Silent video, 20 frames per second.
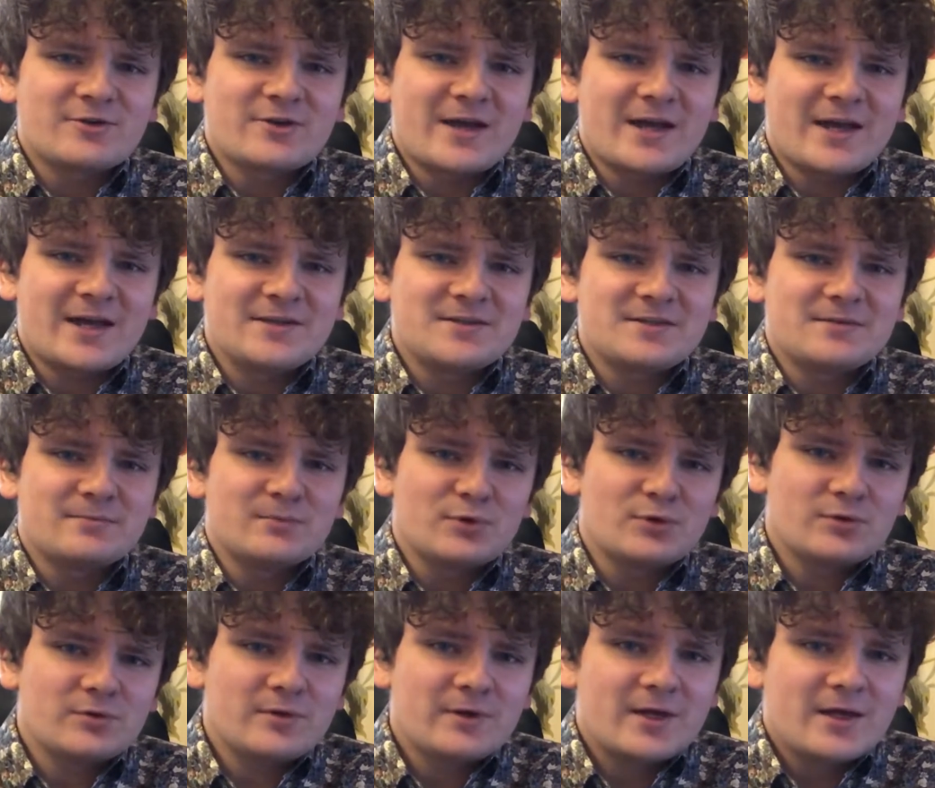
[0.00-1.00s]
at
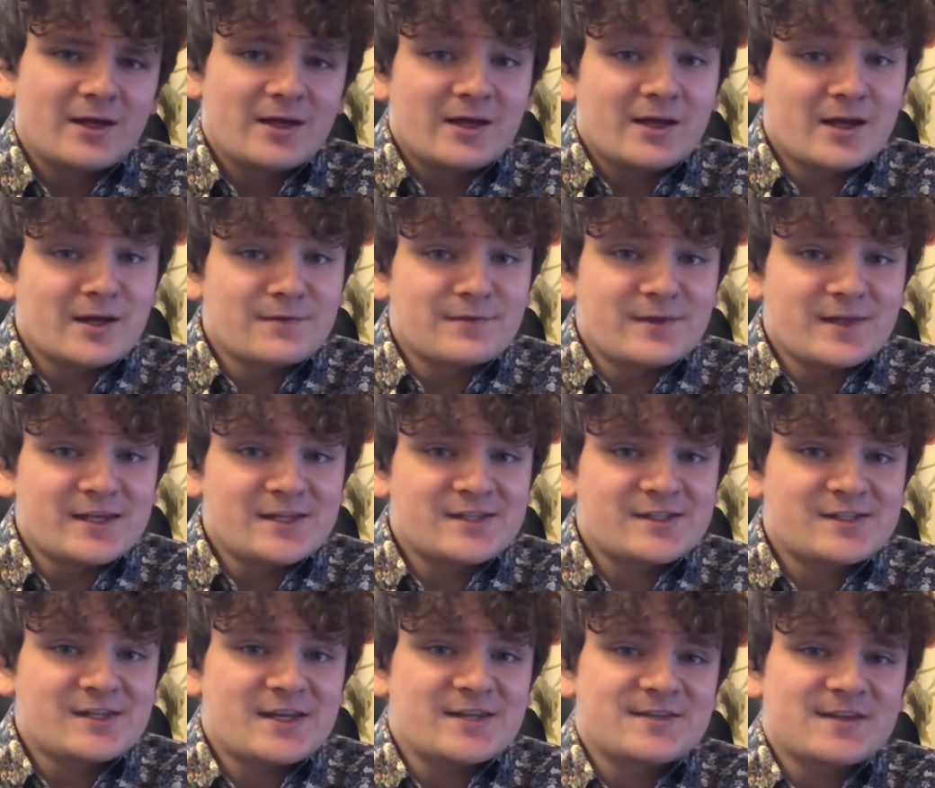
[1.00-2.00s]
AdInMo, and
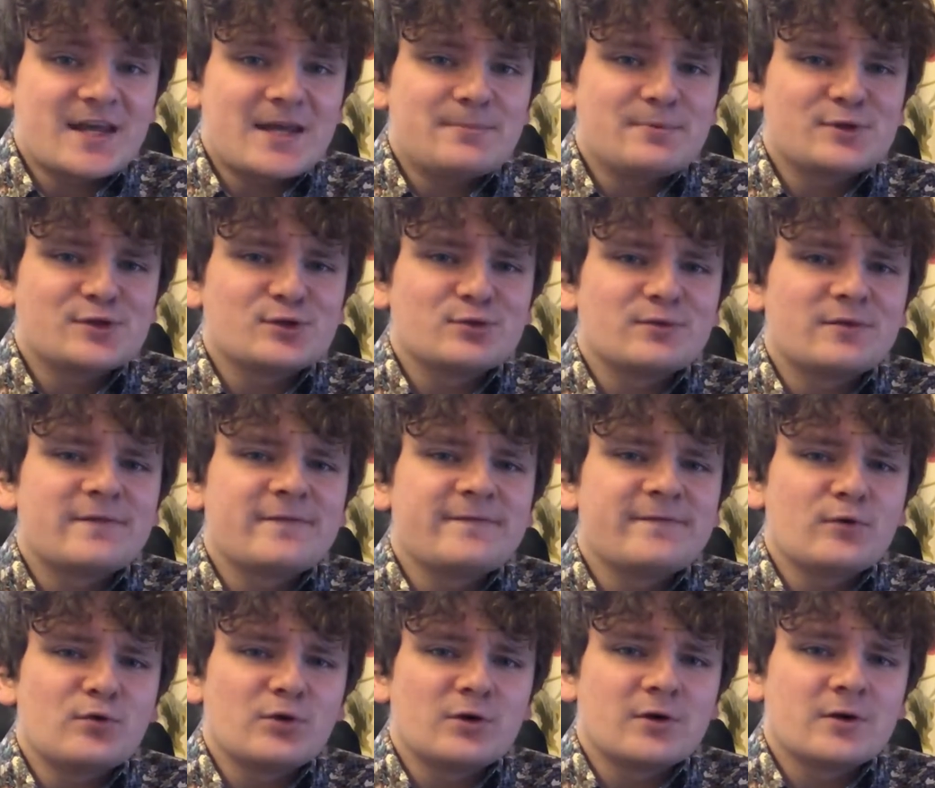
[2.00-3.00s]
this is episode
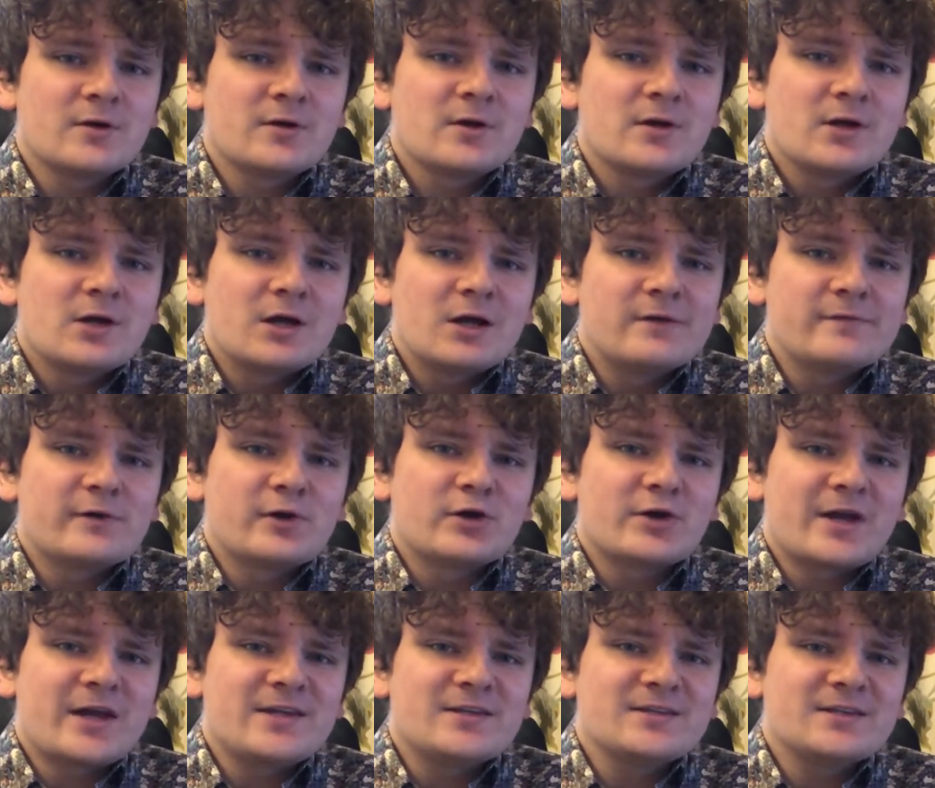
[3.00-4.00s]
4 of
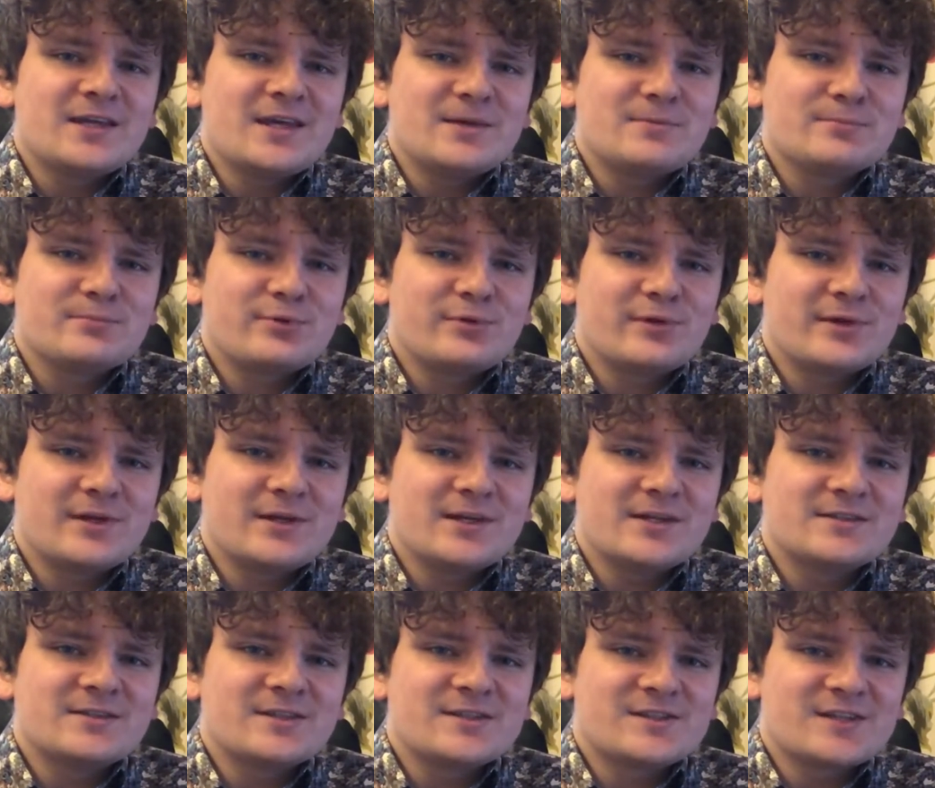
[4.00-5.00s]
our
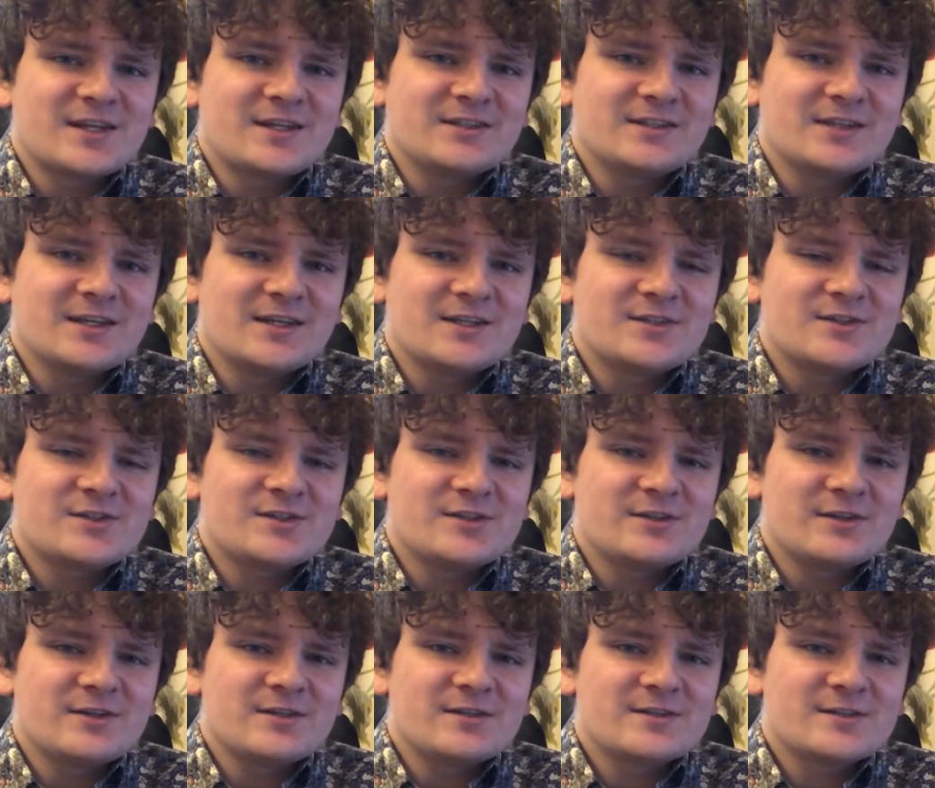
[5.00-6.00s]
InGamePlay design guide
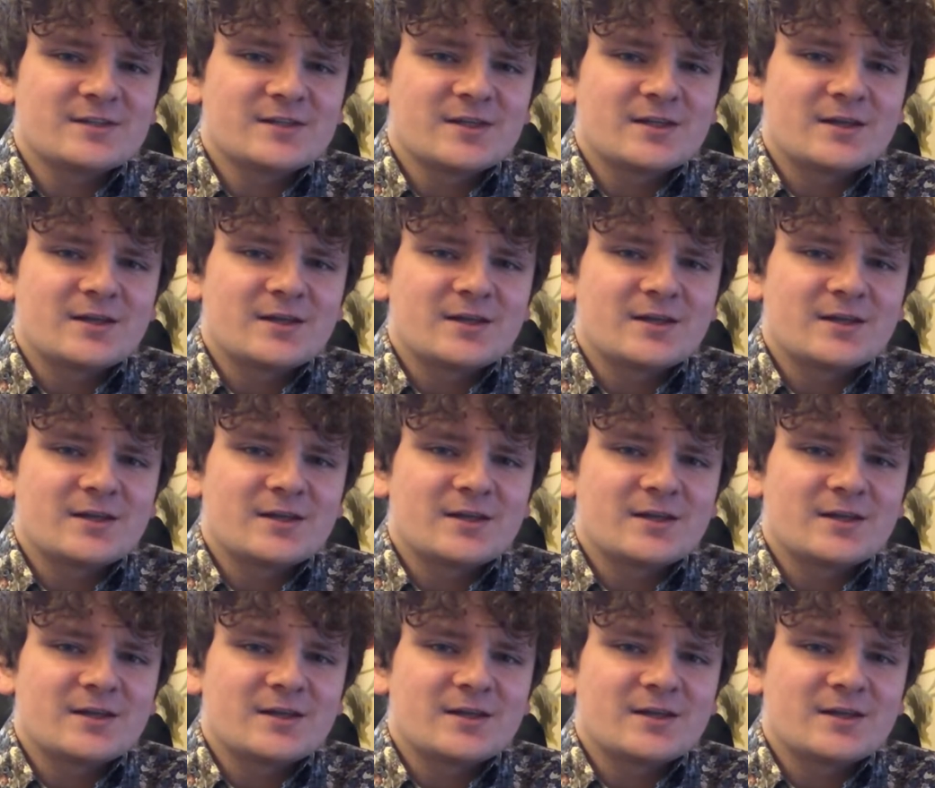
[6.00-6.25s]
series.